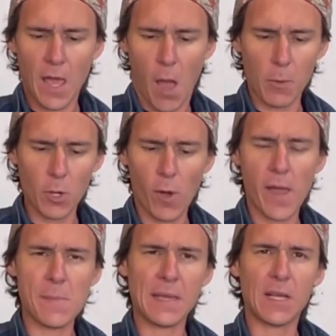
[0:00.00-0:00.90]
I'm gonna go
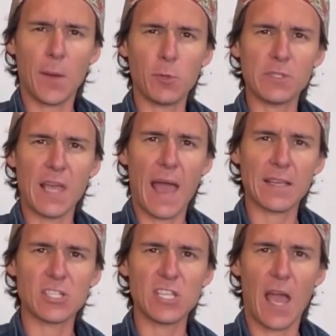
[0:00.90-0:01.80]
ahead and make a couple of
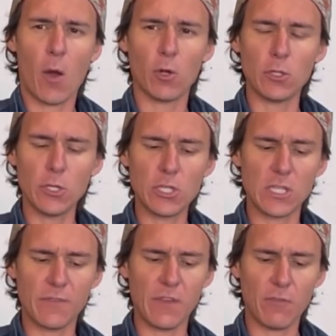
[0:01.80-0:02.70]
tacks, see how it looks,
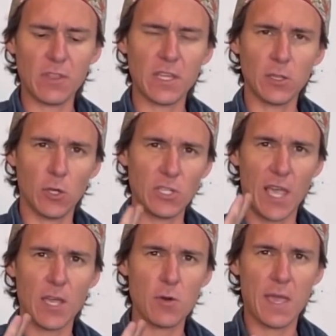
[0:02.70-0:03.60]
and if everything looks
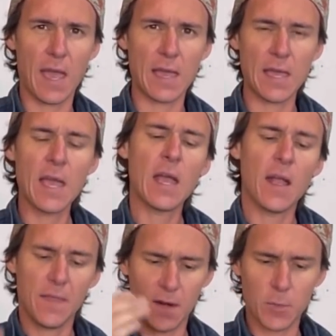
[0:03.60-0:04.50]
a-okay,
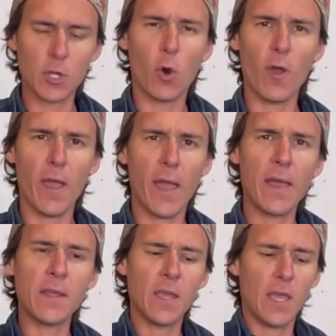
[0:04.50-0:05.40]
then I'm gonna go
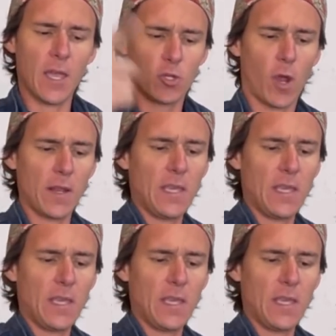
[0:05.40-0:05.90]
ahead and try to